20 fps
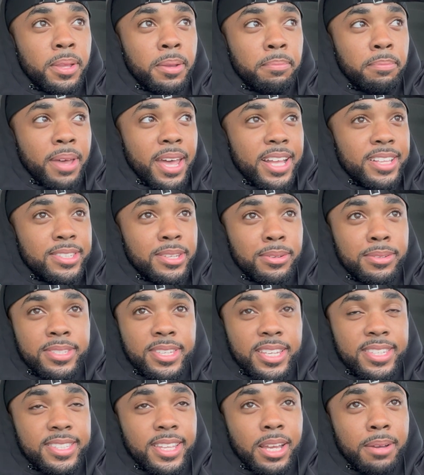paying
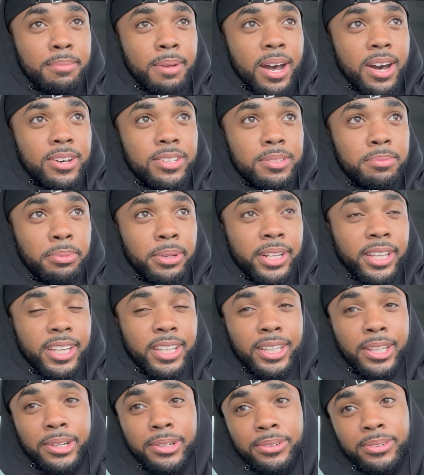260 a mile is pretty
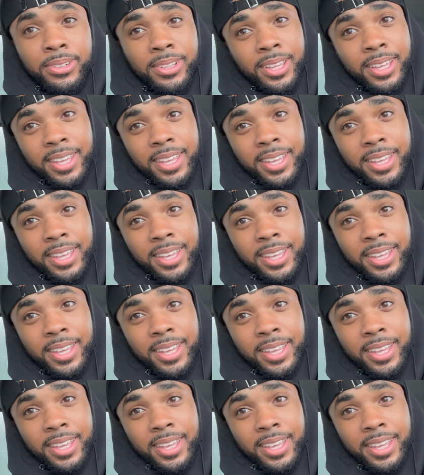good load.